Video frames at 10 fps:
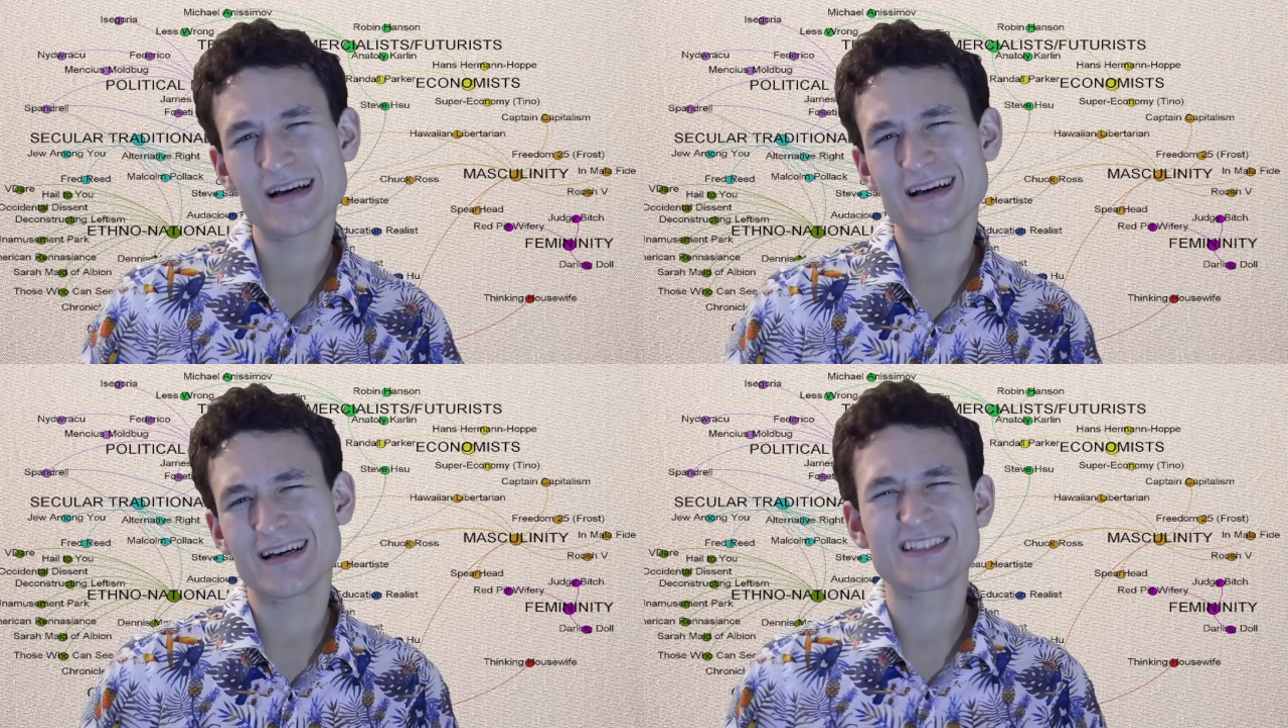
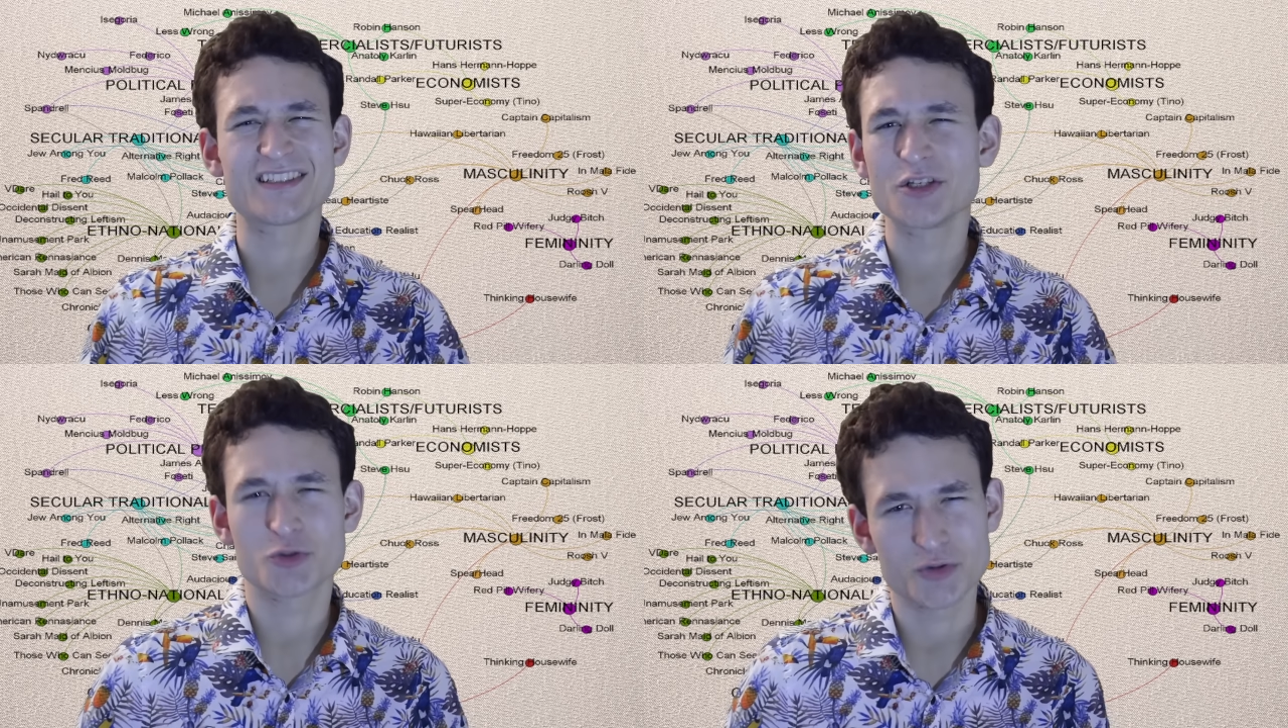uh,
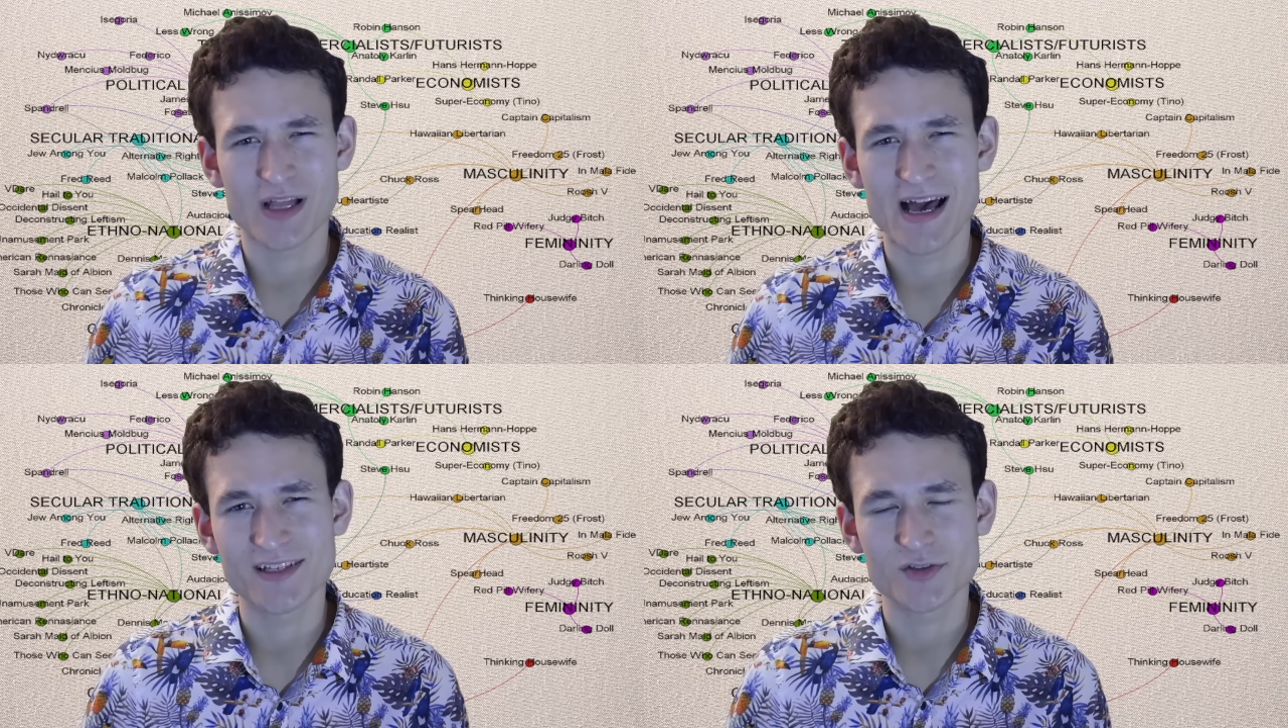
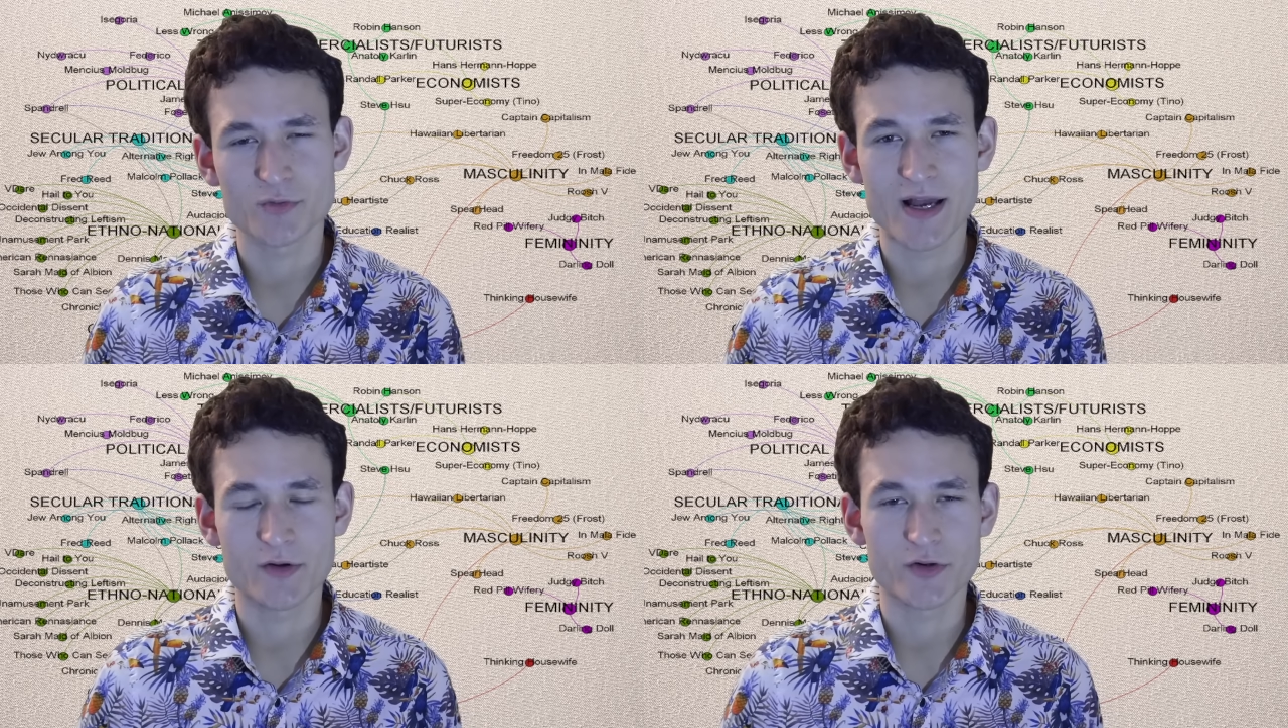centralized
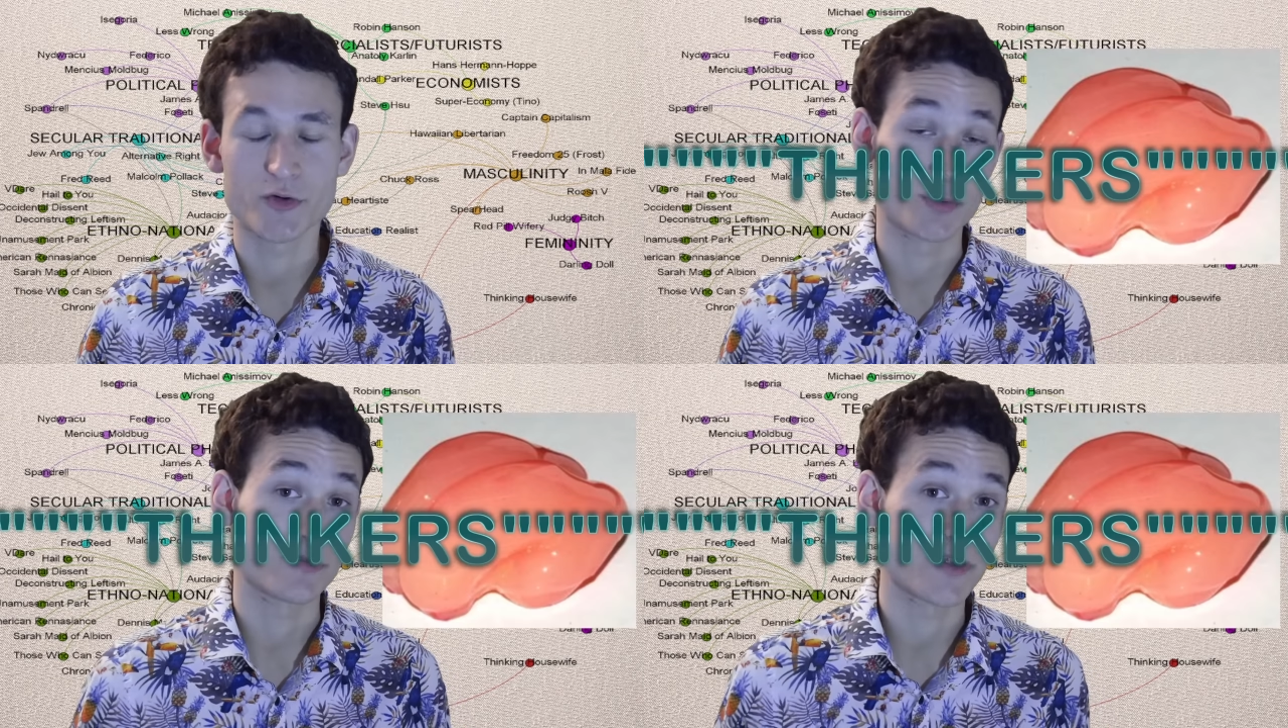around a group of